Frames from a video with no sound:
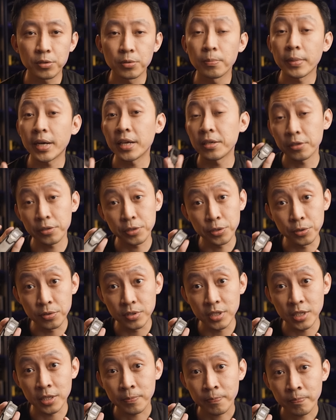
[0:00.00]
you might not
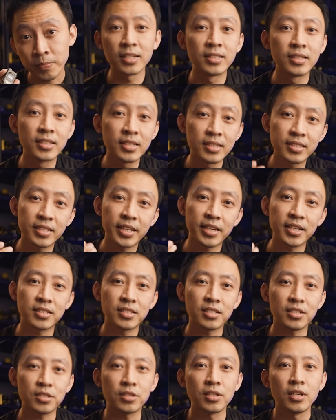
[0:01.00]
use it. In these
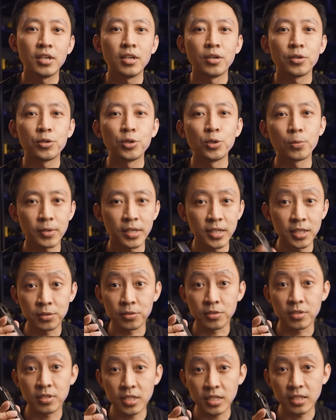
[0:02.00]
cases, you want it
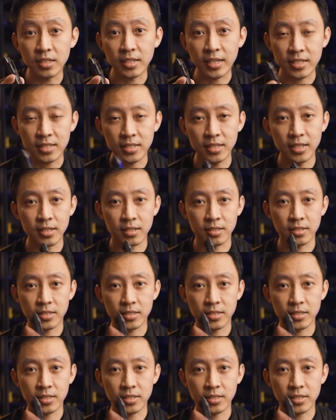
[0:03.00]
to sit nicely in the